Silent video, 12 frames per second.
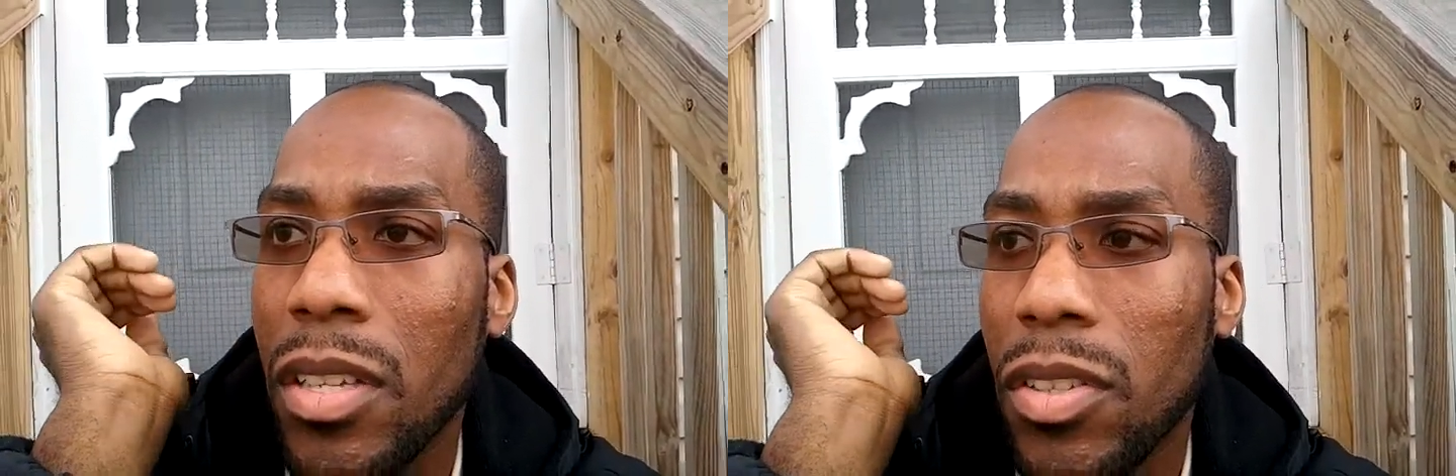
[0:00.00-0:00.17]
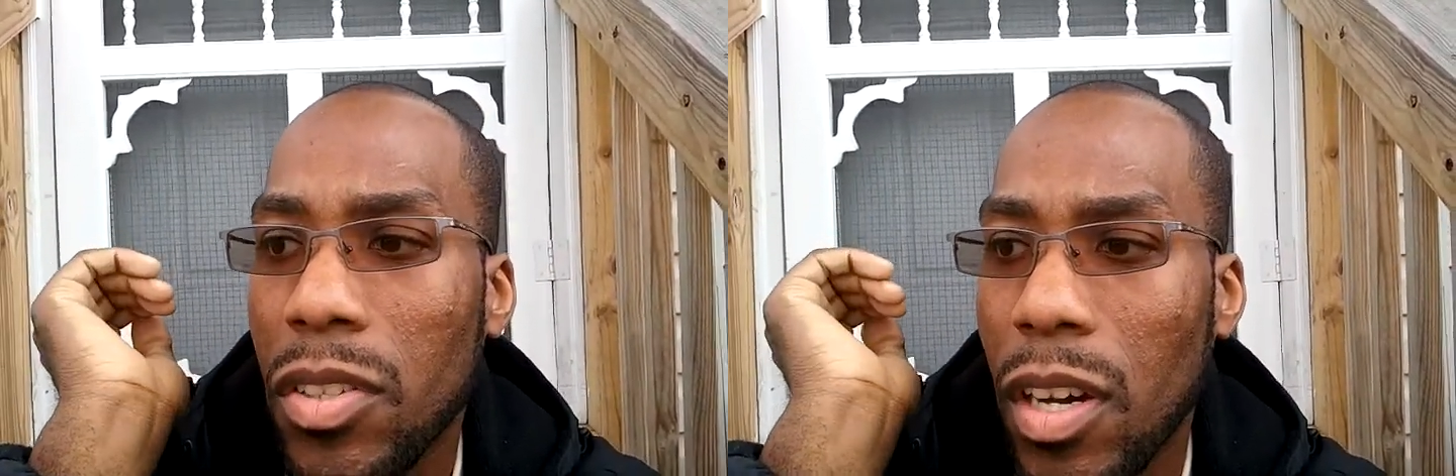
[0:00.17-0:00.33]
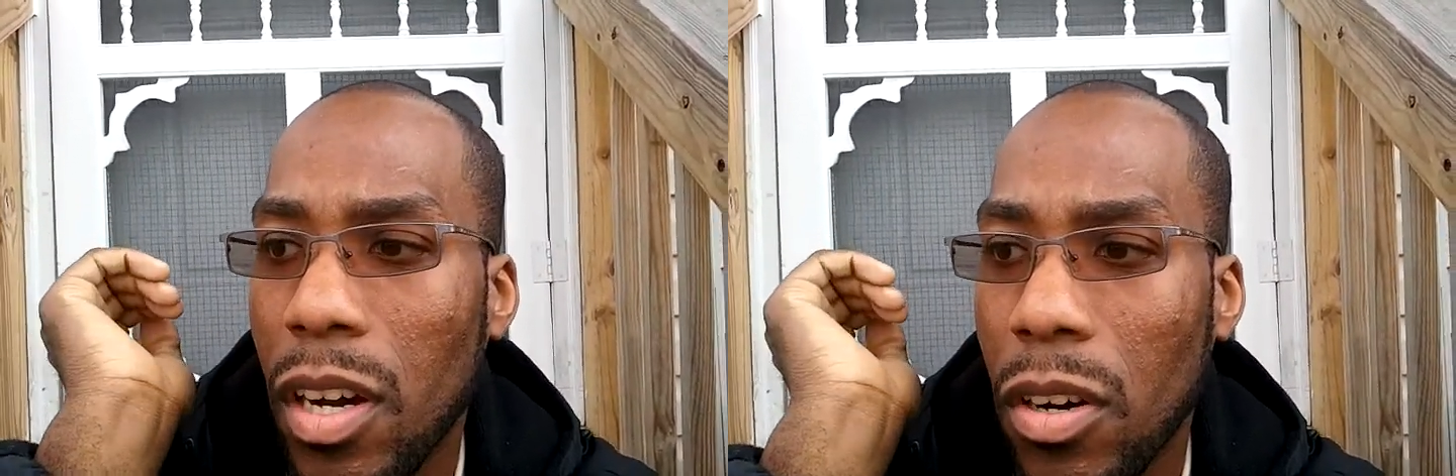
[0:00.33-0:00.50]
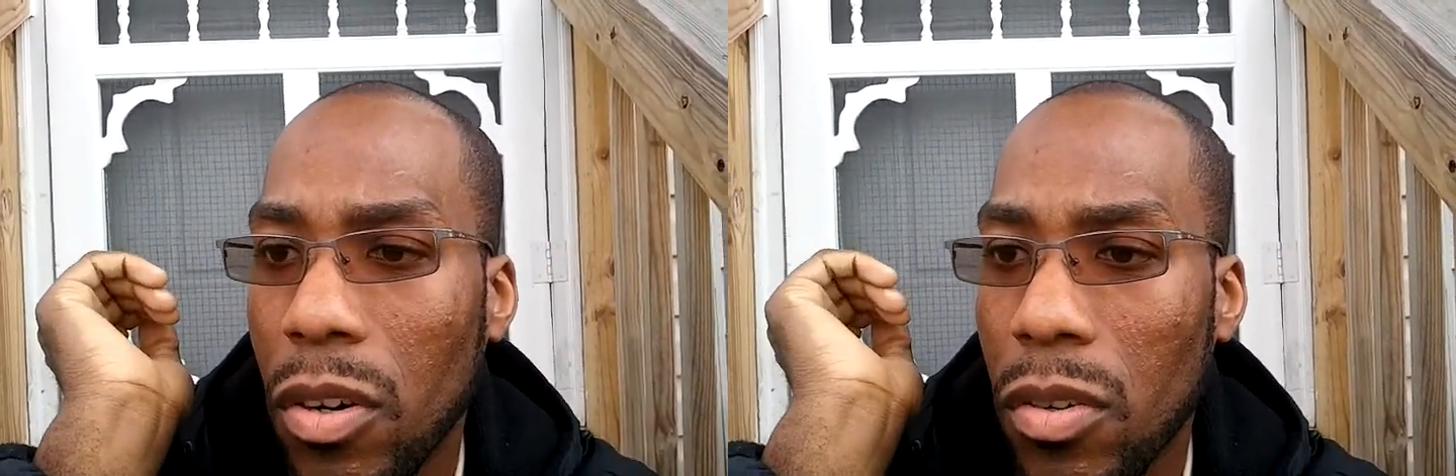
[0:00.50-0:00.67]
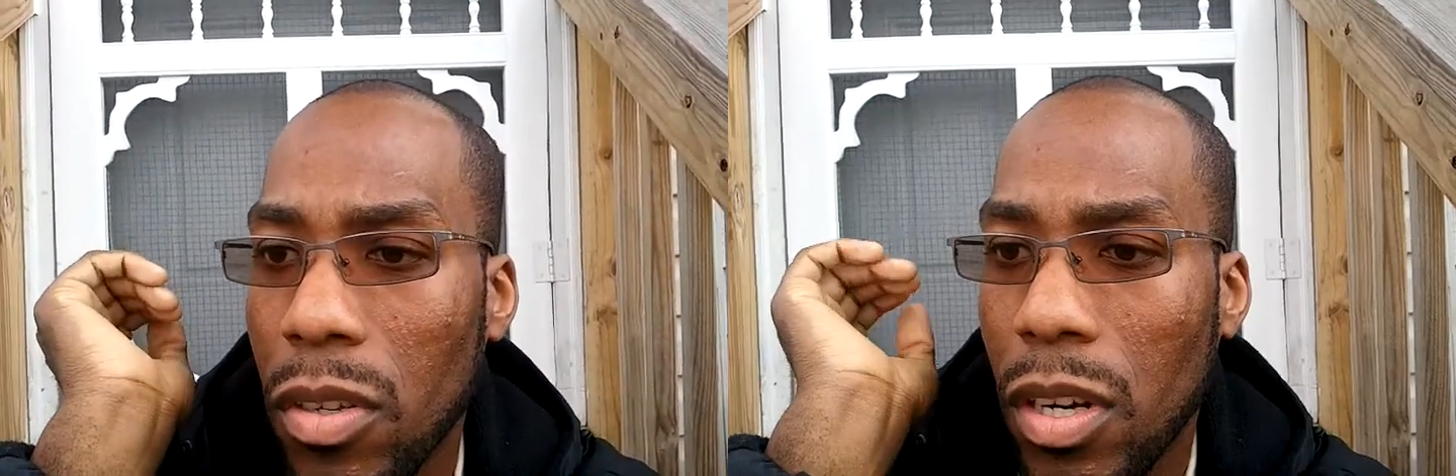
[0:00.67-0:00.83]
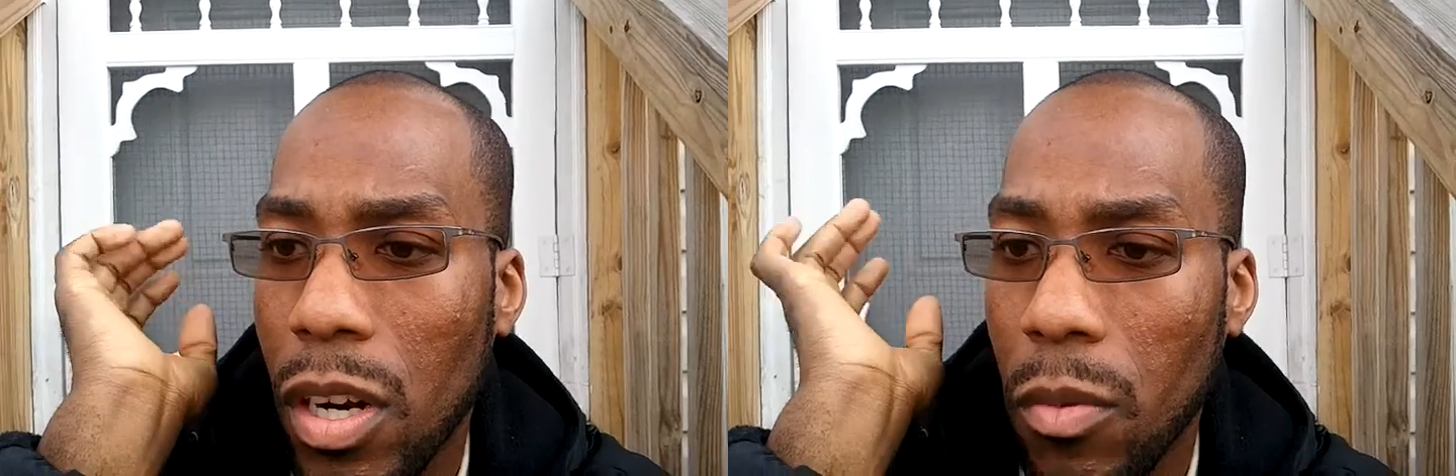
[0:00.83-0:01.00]

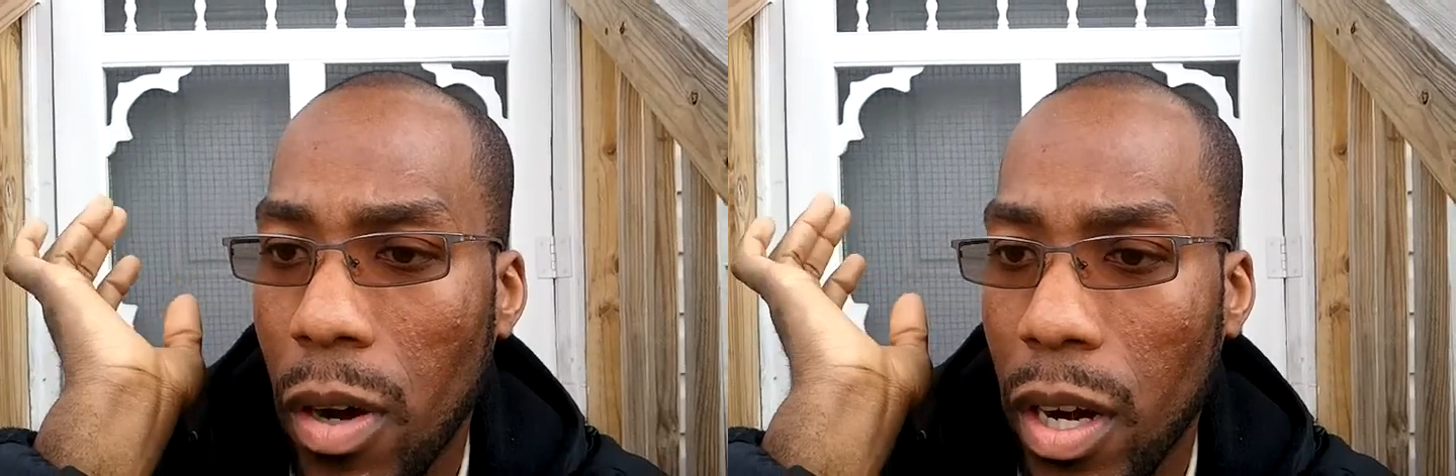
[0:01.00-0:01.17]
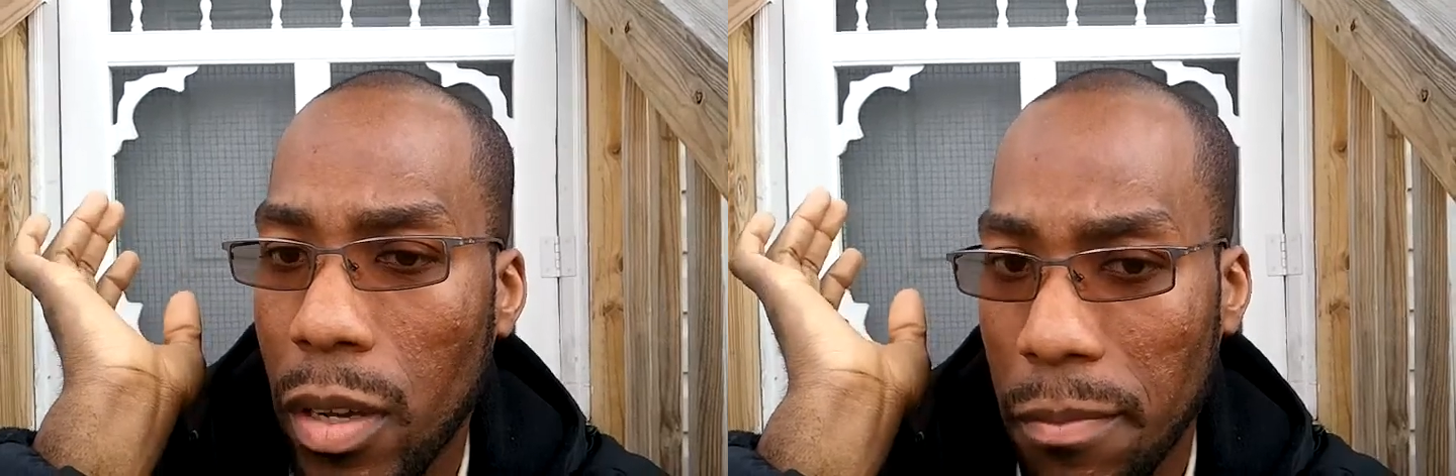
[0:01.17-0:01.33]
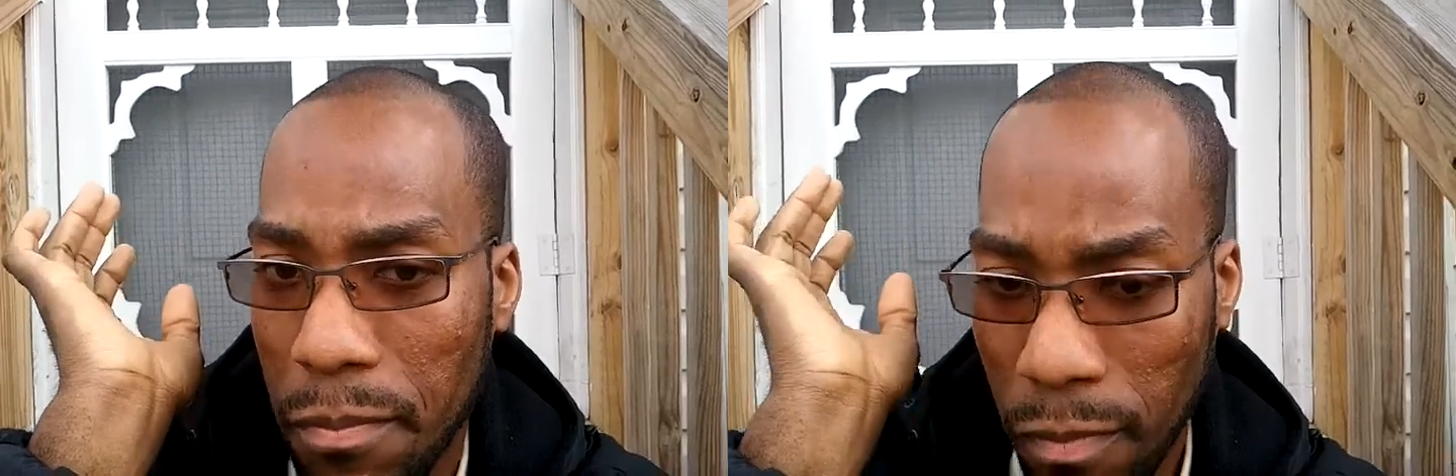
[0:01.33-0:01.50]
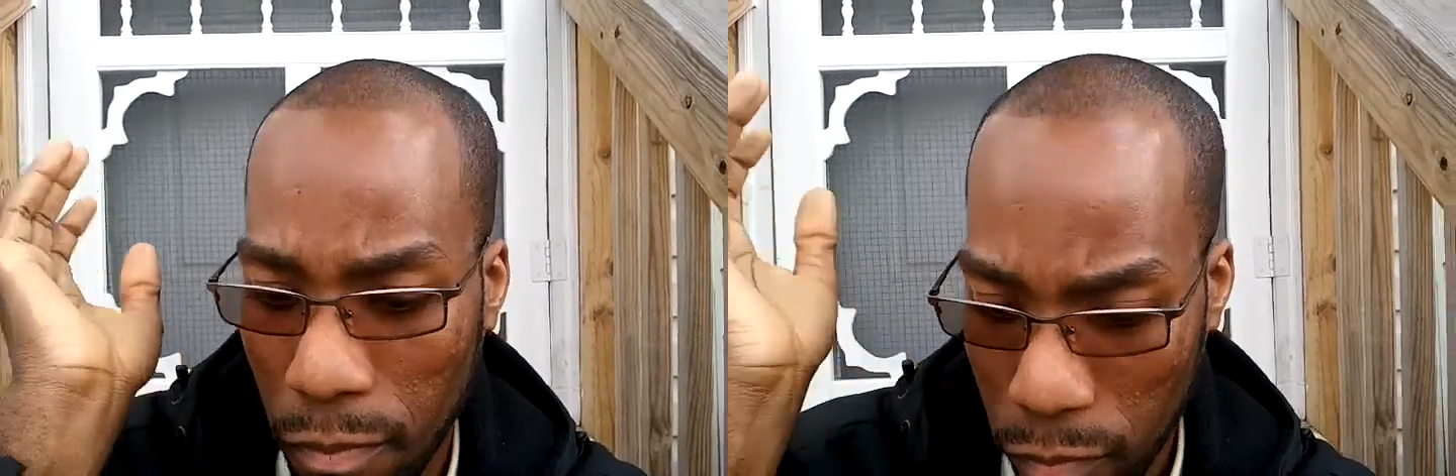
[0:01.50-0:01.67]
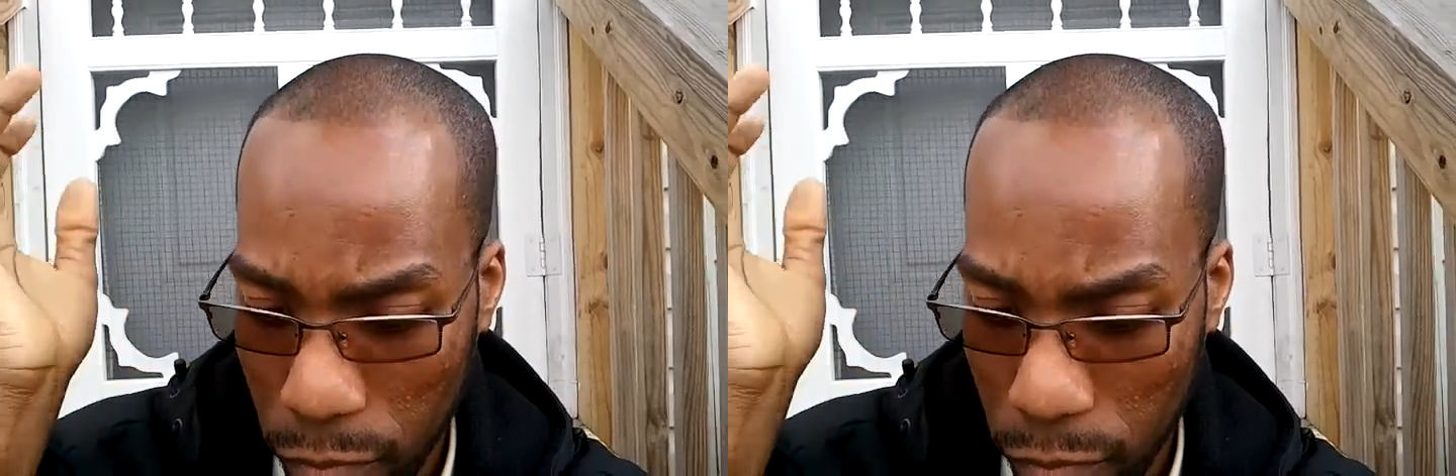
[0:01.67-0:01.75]
so you don't want him